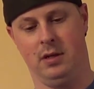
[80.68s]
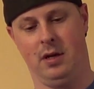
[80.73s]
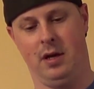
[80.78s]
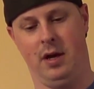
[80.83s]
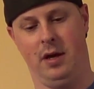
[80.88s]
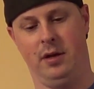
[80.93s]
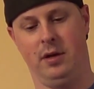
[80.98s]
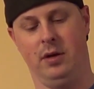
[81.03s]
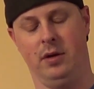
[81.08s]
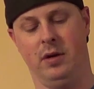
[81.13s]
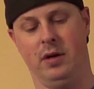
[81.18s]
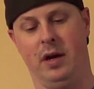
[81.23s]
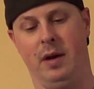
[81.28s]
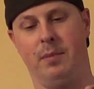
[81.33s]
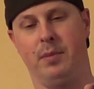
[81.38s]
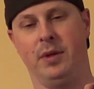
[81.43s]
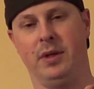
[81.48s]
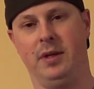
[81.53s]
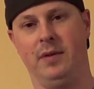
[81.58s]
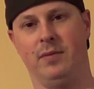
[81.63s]
under, I
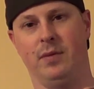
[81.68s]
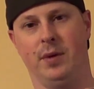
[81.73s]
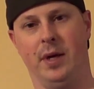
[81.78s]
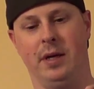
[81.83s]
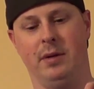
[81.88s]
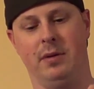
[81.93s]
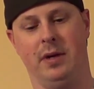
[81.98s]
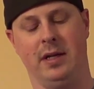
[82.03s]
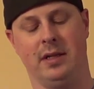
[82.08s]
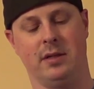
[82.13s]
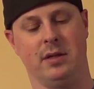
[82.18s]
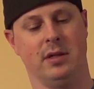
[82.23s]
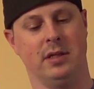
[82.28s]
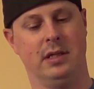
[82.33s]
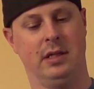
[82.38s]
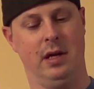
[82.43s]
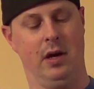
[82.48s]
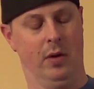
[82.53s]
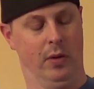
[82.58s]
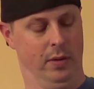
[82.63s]
believe, the Red Racer
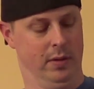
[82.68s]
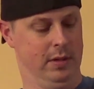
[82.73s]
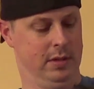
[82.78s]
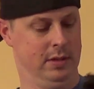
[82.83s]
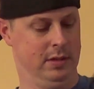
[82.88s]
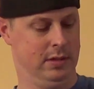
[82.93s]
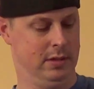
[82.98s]
Stout.